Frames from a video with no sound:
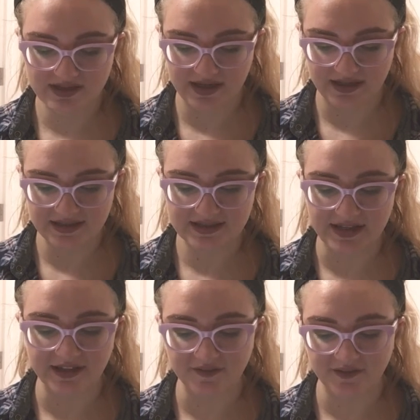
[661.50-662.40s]
studies
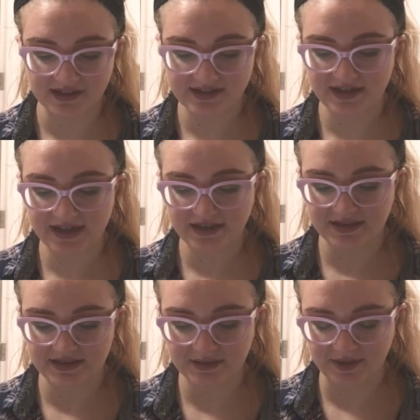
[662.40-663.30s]
that investigate
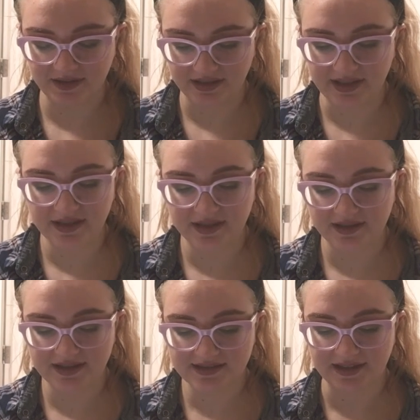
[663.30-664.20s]
disability in
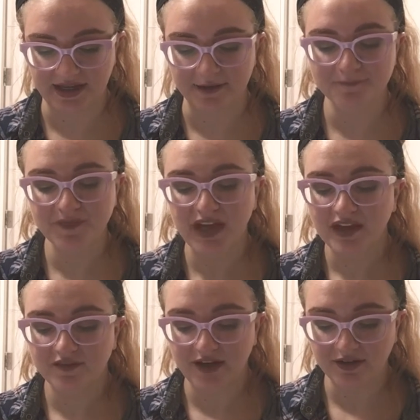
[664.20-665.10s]
this CAT
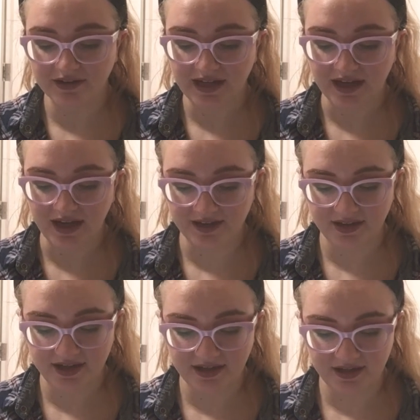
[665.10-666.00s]
found that
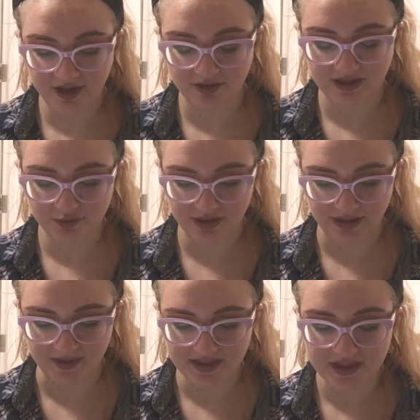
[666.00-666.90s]
guideline-adherent
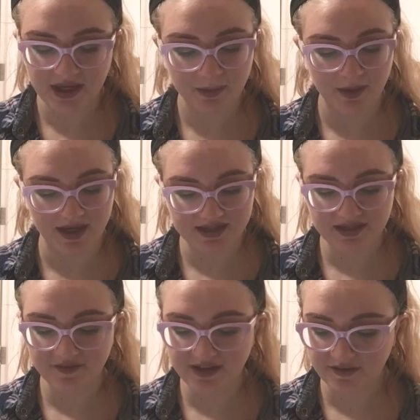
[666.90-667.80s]
treatment
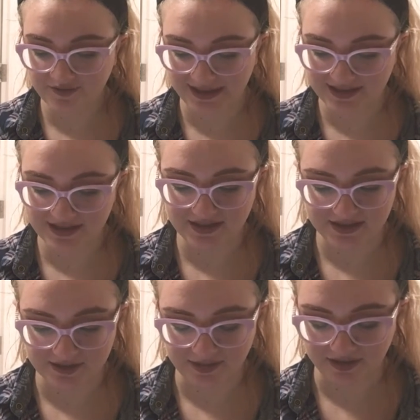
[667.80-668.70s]
positively affected
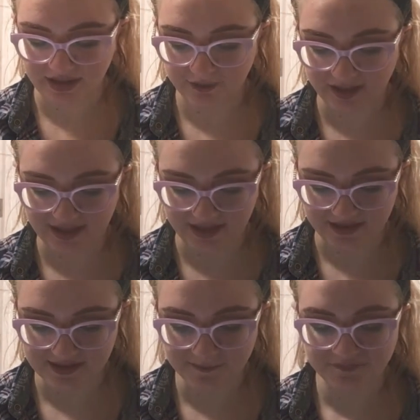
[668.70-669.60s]
disability
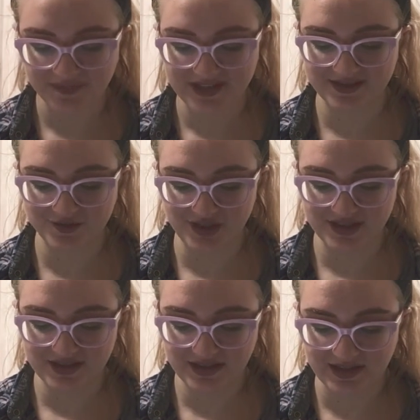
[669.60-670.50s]
ratings,
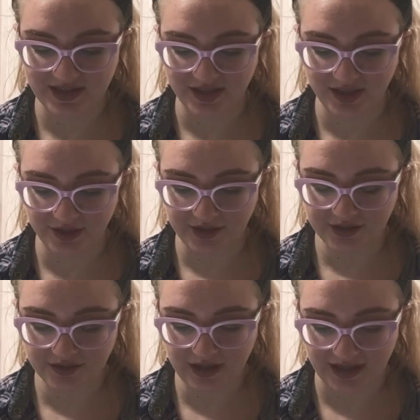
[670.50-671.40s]
suggesting that adhering
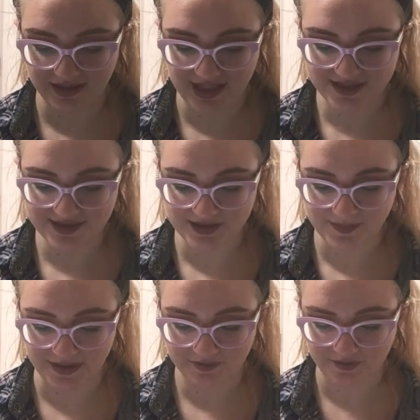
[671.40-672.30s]
to guidelines is
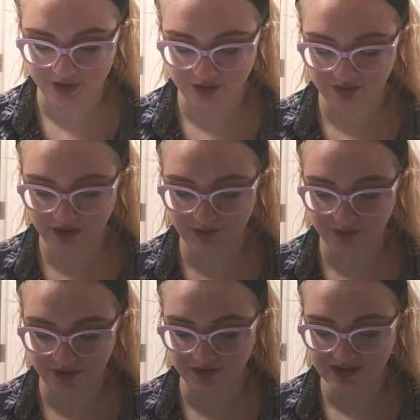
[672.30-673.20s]
beneficial in
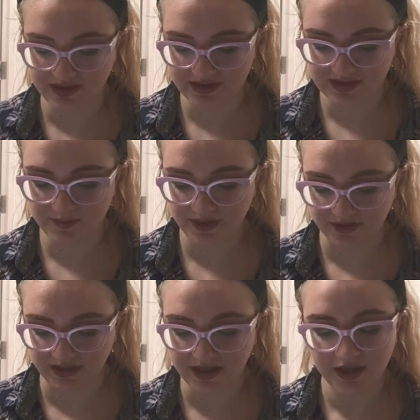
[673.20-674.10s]
reducing
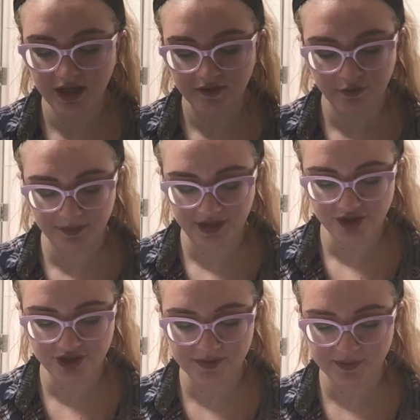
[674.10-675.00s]
disability for
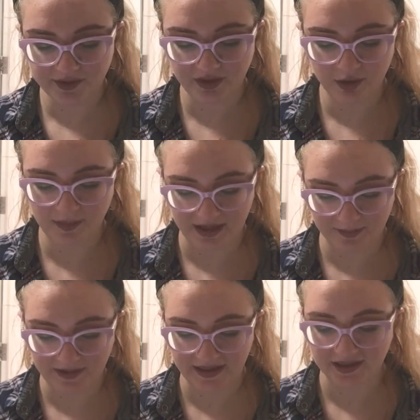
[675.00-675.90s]
patients with low back
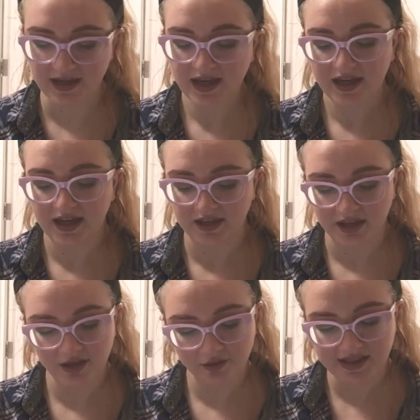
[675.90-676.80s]
pain and
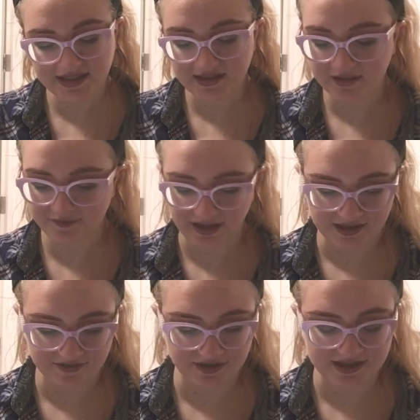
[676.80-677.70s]
increasing
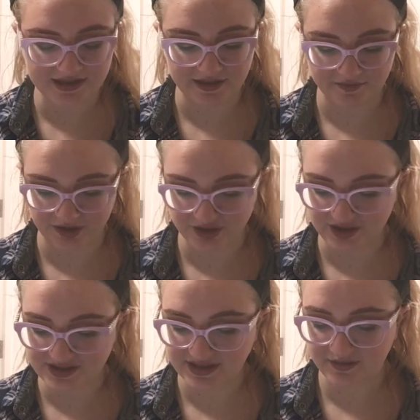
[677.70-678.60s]
effectiveness and
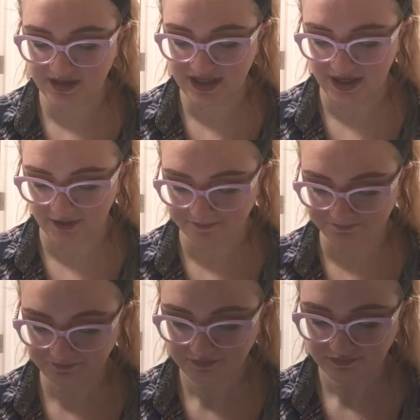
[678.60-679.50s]
efficiency of care.
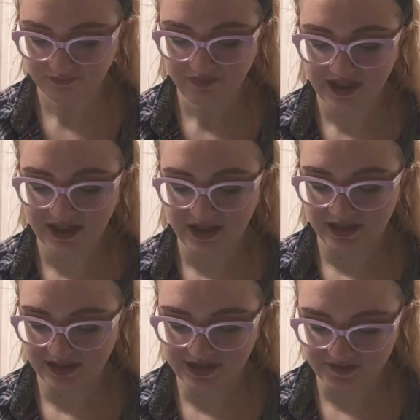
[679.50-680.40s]

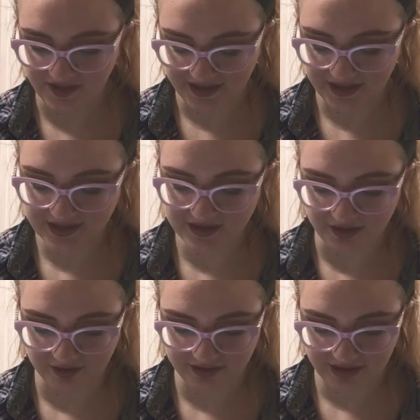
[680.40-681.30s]
These findings
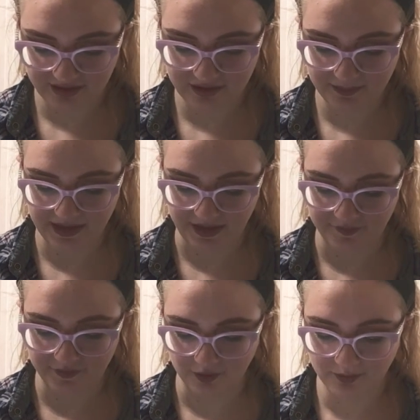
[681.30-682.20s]
are clinically
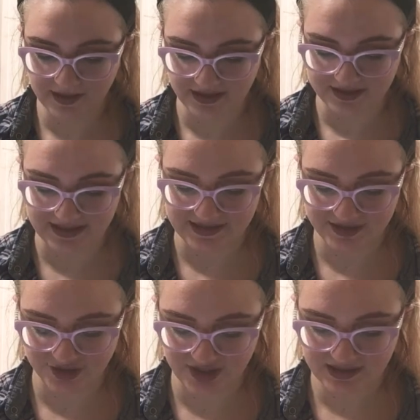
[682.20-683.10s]
meaningful because they
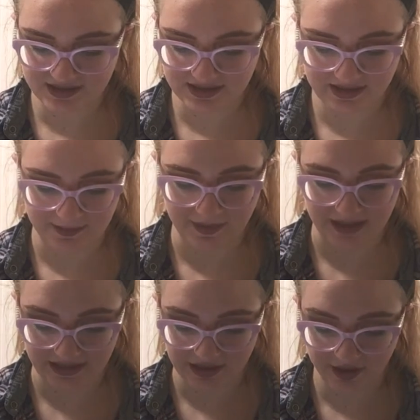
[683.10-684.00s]
suggest that by
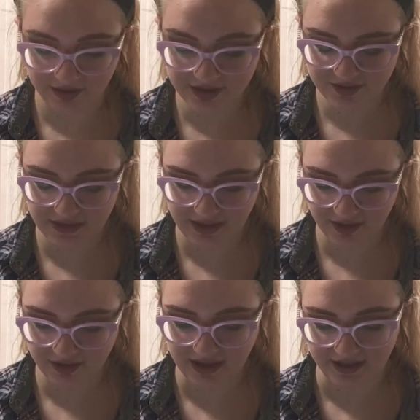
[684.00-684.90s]
adhering to
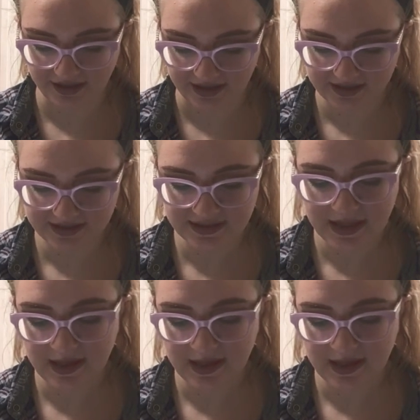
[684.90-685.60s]
care guidelines,